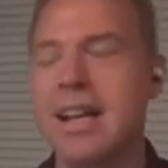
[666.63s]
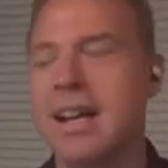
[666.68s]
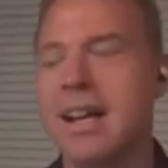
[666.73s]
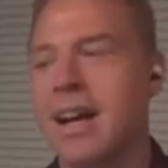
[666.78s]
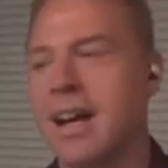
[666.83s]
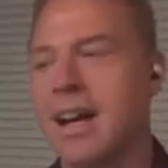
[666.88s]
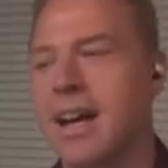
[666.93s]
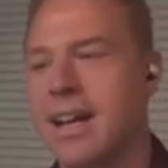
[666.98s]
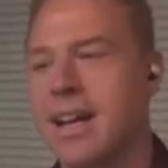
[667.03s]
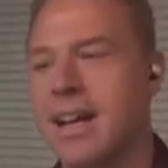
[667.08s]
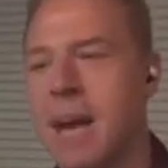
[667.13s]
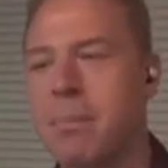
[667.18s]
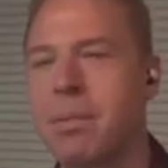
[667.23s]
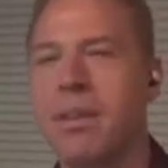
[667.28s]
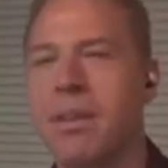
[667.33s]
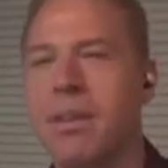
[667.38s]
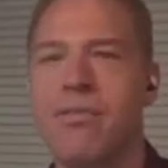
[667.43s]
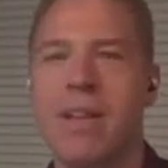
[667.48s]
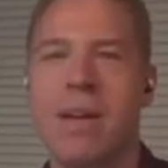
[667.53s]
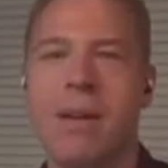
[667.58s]
A couple
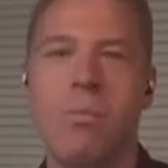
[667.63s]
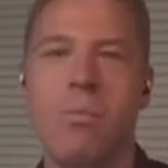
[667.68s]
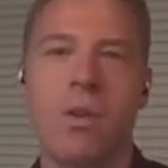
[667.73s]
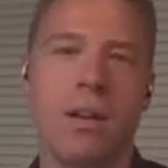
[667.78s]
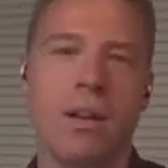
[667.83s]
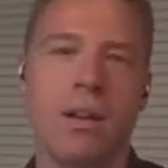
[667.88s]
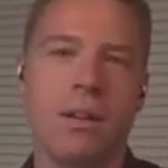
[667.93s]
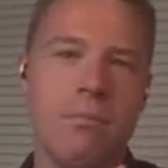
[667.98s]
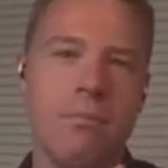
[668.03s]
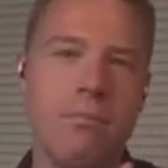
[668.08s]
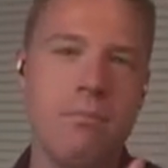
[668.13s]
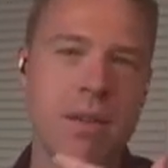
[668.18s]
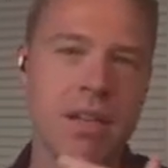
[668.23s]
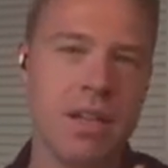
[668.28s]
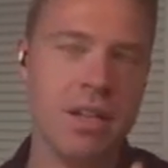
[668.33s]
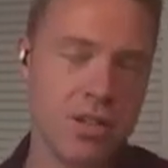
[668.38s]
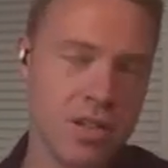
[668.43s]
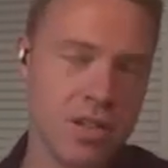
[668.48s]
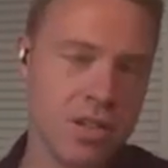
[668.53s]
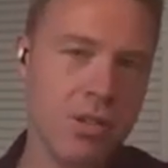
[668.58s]
of them will, you
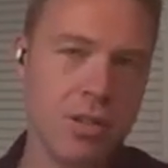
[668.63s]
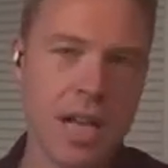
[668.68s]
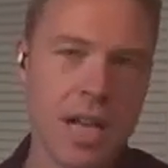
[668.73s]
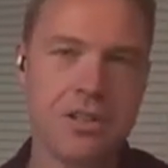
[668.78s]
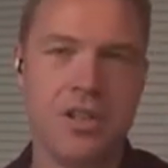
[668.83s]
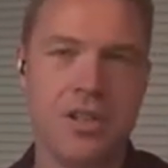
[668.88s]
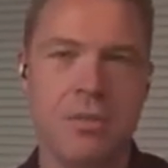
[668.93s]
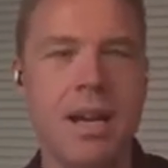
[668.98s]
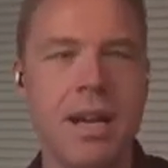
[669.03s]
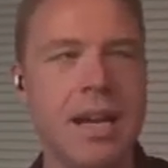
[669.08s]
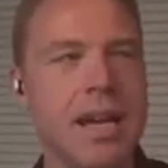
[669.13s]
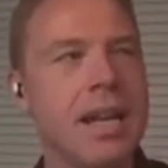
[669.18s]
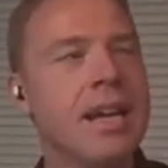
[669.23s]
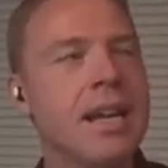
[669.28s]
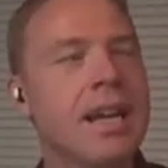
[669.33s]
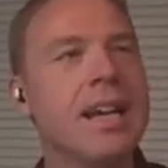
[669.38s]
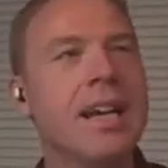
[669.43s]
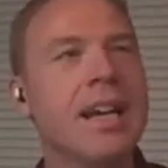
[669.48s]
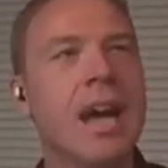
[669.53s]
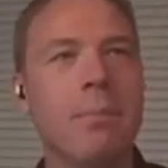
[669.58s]
know, so you lost your money. A
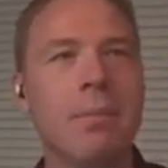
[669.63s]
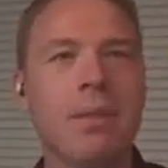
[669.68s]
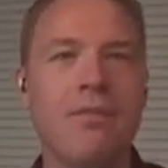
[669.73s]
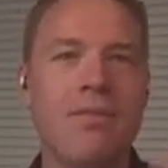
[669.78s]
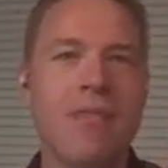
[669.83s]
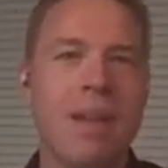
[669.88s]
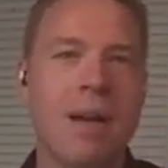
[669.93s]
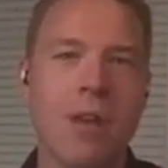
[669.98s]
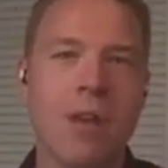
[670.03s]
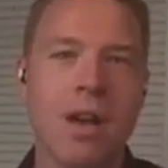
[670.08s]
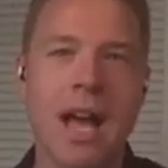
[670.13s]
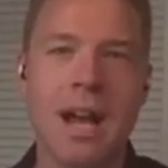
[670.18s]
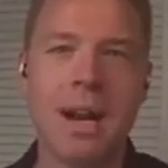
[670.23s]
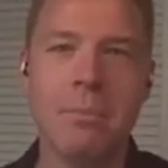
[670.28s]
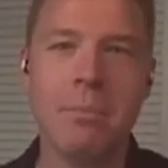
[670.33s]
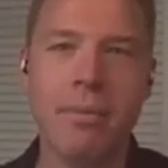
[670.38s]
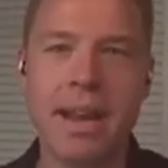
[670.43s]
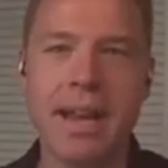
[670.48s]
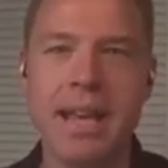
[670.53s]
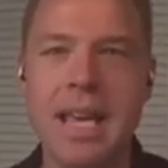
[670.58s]
couple of them will kind of
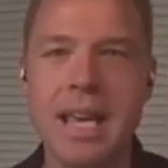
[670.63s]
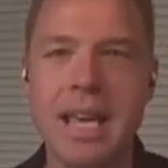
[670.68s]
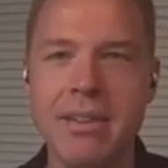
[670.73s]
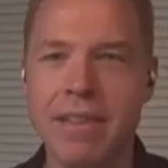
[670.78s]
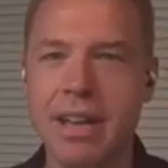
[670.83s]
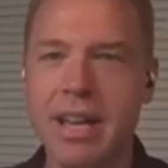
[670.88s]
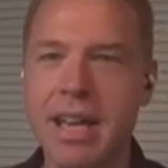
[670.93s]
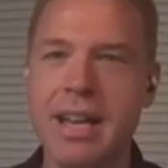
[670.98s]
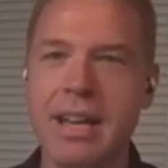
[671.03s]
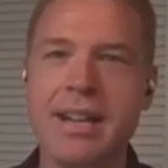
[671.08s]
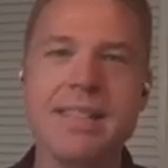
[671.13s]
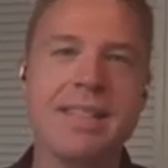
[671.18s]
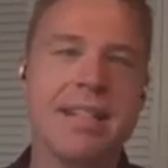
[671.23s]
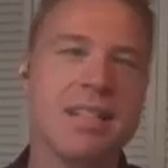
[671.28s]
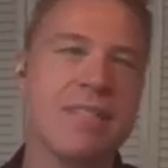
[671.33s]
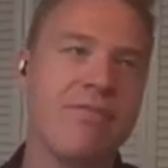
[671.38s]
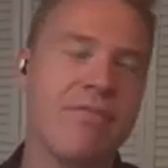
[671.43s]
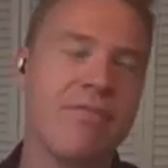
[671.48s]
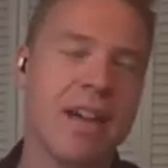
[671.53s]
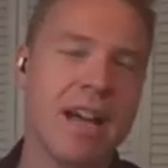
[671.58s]
break even. And so
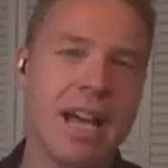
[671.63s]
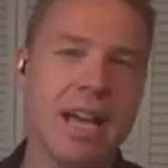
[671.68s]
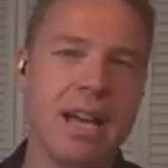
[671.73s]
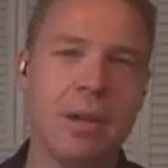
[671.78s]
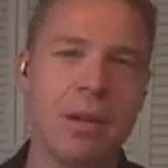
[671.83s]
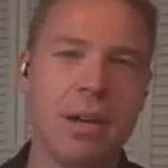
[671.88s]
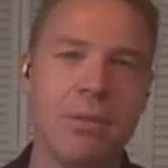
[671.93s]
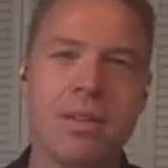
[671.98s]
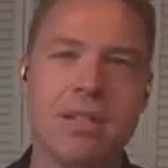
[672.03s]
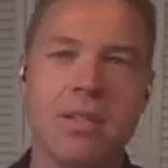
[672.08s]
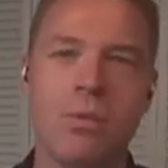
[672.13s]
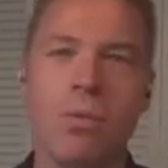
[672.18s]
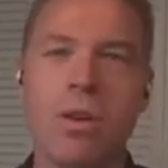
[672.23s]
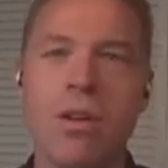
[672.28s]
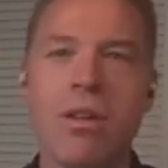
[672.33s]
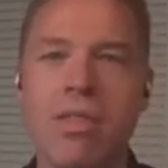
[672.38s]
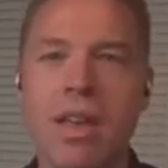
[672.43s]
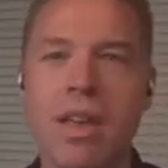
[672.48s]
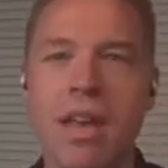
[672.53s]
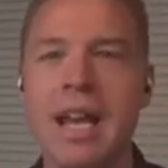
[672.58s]
that's fine, but it wasn't
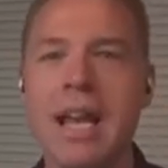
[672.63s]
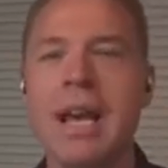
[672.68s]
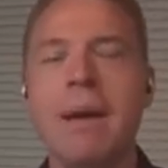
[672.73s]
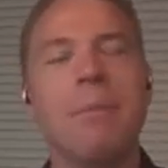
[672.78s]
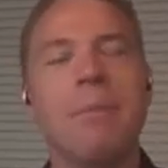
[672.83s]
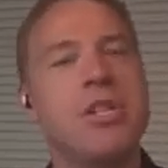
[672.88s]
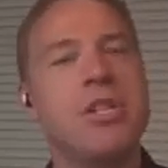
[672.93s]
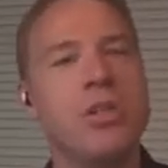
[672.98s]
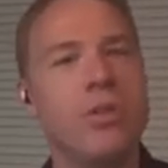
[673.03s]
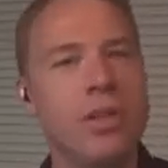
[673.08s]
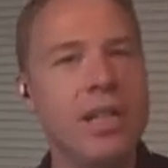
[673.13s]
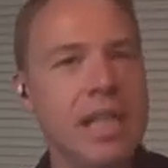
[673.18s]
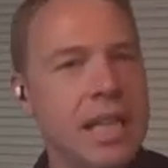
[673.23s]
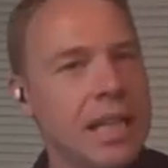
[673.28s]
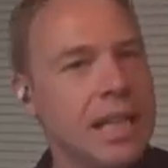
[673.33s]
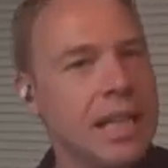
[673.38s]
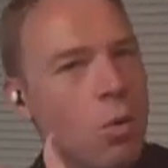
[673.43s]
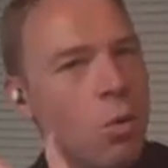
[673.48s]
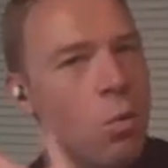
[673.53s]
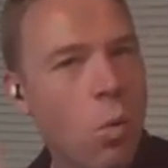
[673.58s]
worth it. But you
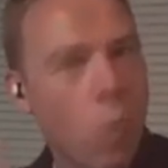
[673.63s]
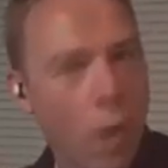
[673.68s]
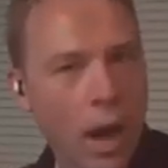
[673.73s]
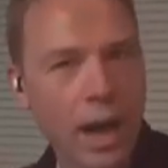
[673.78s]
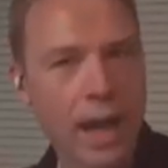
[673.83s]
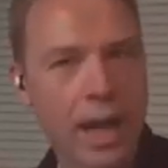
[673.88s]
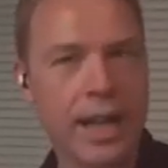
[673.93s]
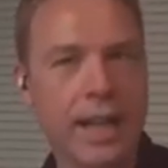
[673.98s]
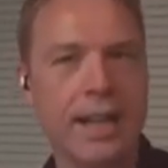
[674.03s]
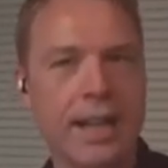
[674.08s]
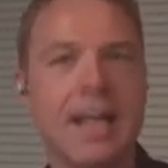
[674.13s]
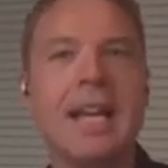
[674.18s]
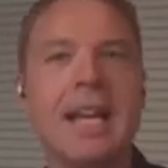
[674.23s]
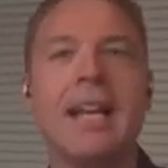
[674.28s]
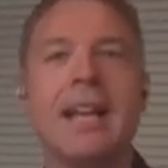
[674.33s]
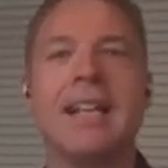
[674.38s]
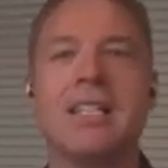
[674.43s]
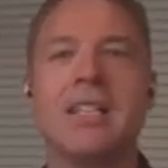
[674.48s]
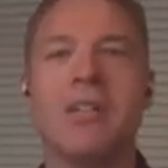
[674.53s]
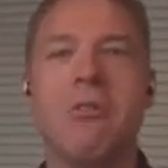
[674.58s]
need the one
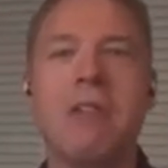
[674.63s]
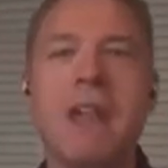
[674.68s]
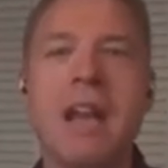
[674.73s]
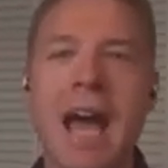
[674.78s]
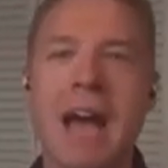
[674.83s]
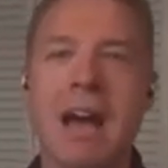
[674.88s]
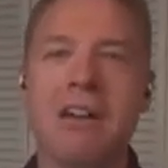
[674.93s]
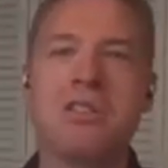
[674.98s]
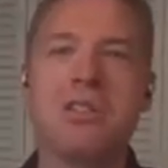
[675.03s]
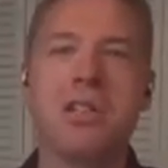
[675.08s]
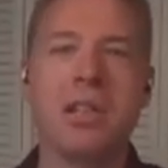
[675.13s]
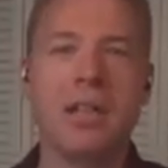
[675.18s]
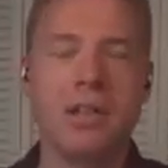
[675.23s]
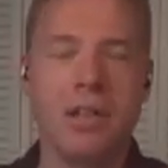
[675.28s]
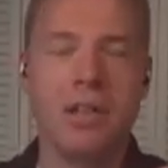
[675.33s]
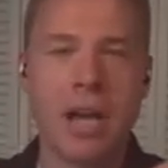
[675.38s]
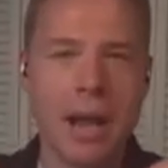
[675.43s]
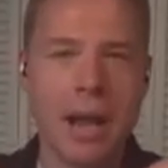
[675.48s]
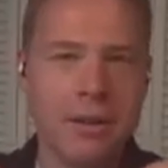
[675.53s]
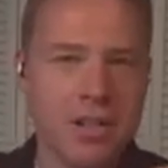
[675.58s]
that's going to actually
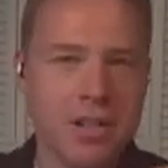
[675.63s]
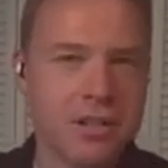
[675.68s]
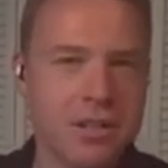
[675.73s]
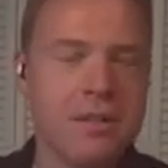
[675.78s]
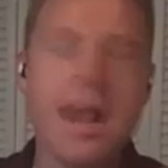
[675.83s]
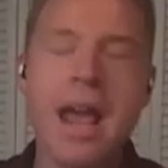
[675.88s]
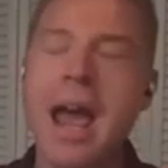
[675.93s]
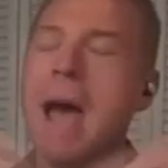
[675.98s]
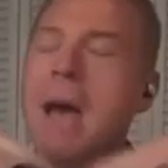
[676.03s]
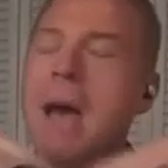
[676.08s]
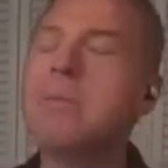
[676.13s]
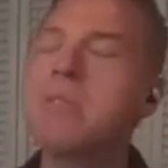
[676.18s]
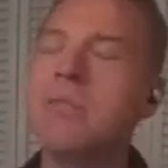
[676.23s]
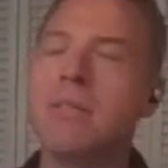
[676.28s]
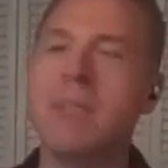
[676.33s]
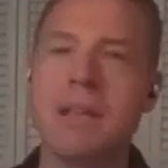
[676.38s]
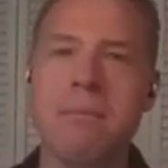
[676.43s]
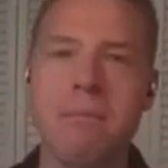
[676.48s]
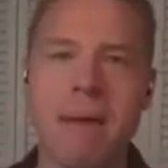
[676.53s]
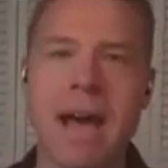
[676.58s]
get just
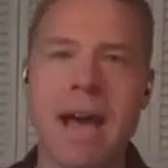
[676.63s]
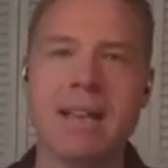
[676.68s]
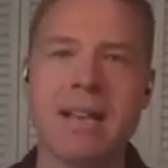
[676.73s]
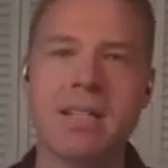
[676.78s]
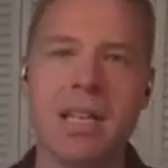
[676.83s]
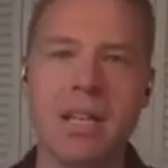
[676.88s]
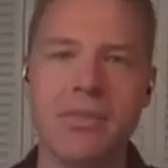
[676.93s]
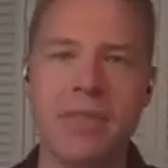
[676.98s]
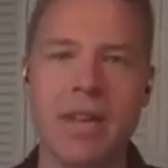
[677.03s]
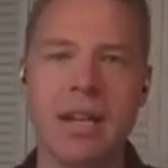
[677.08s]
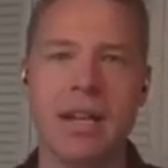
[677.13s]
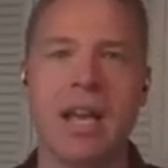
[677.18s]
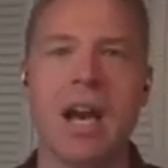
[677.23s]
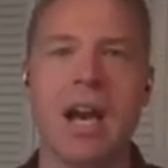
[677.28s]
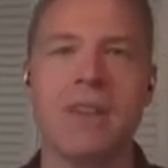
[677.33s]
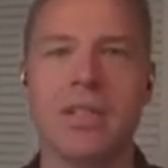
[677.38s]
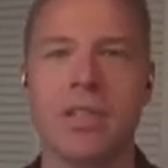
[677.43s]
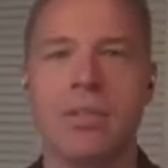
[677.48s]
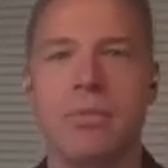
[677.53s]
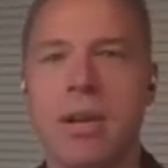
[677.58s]
absolutely massive and
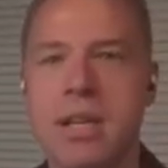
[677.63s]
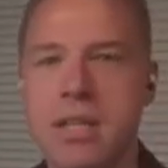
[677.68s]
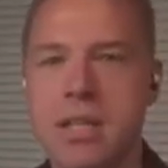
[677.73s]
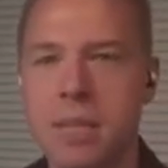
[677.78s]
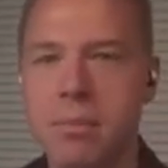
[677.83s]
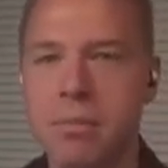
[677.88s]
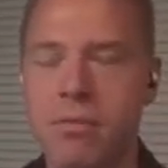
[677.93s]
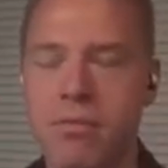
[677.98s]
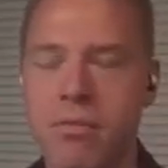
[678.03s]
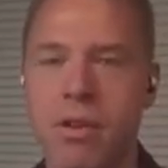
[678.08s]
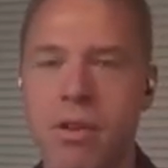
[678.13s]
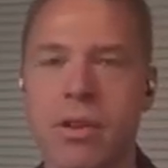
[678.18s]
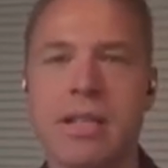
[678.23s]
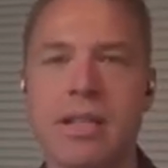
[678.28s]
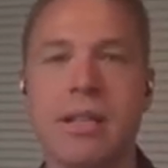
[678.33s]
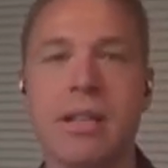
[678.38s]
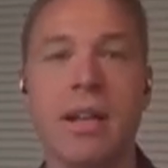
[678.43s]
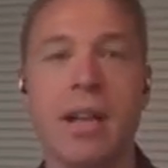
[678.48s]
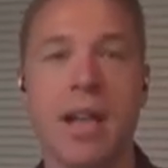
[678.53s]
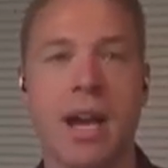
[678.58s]
cover the rest of the portfolio. That's
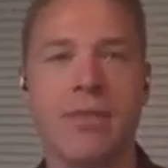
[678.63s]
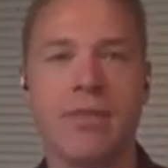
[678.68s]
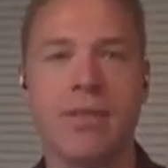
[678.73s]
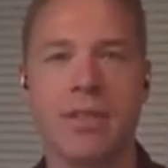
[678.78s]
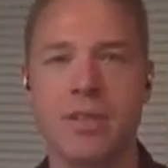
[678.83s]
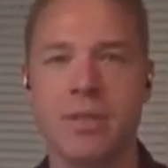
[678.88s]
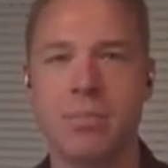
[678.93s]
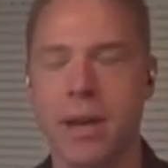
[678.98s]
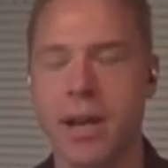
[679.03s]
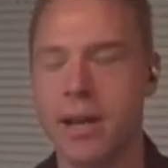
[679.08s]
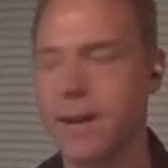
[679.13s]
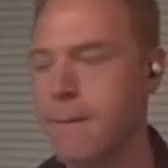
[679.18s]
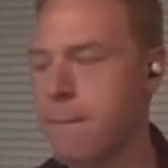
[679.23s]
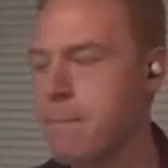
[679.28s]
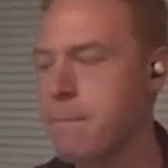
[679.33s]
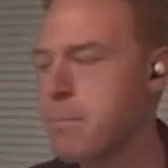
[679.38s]
going to cover the spread.